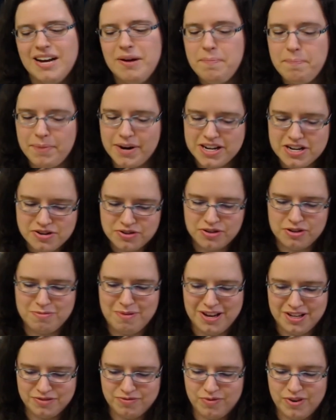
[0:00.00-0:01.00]
but YouTube
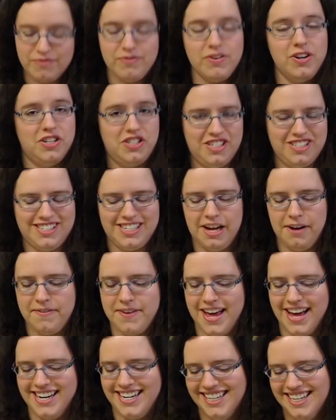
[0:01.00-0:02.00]
hasn't refreshed itself
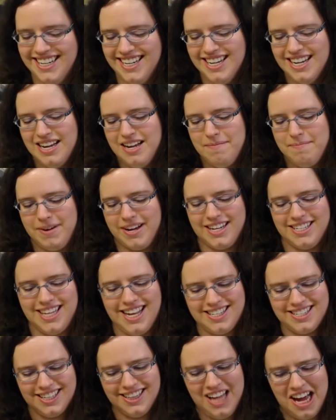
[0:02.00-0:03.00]
yet. Because
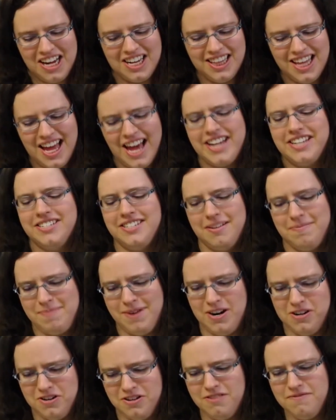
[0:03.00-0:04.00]
that's a lot of likes
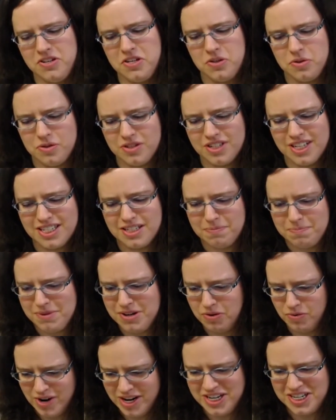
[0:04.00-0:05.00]
compared to the views. That's a
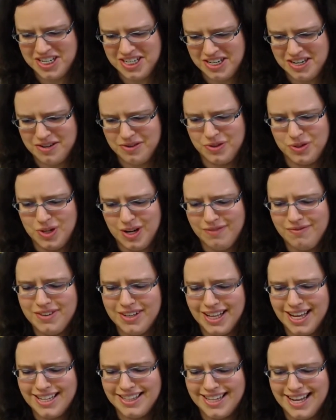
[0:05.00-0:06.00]
big ratio, so I feel
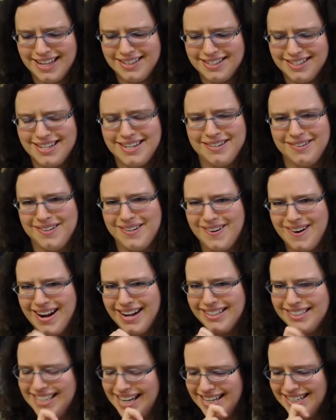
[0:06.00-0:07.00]
like that's
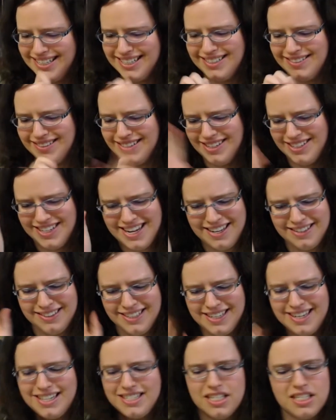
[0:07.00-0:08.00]
incorrect. I don't know. There's an
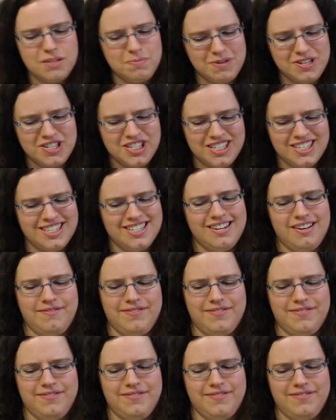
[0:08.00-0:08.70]
inkling, a suspicion of